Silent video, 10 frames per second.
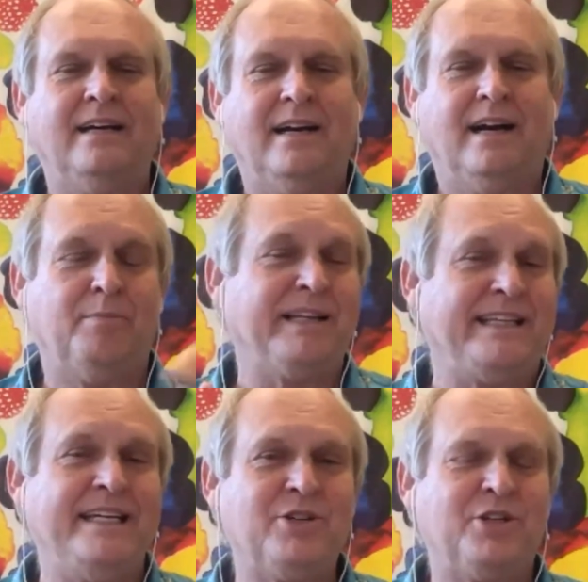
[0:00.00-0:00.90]
But
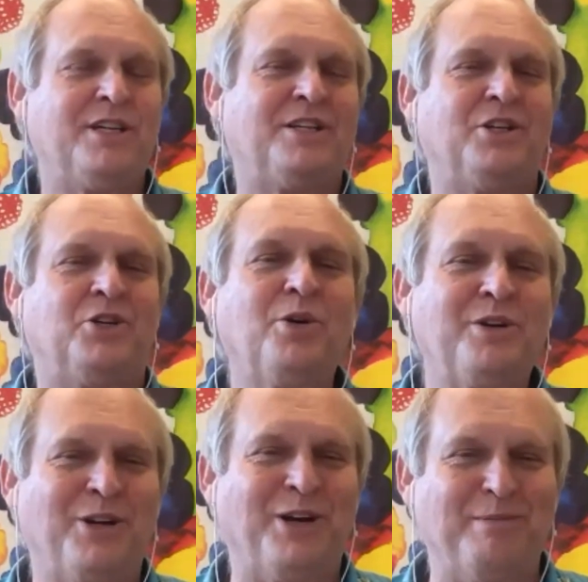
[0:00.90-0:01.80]
these are just the
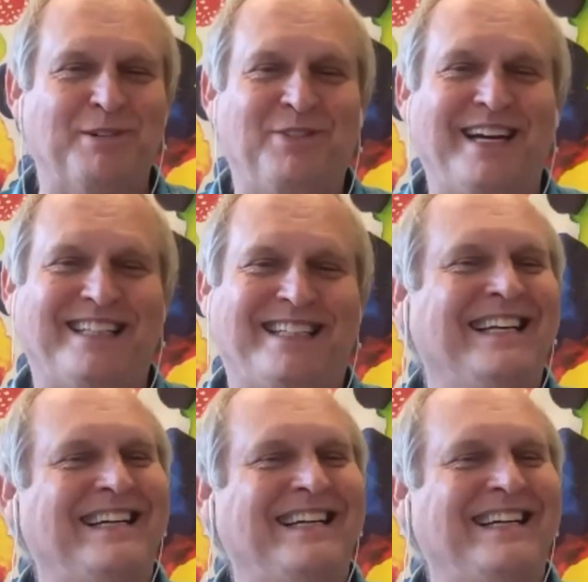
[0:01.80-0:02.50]
short-term effects.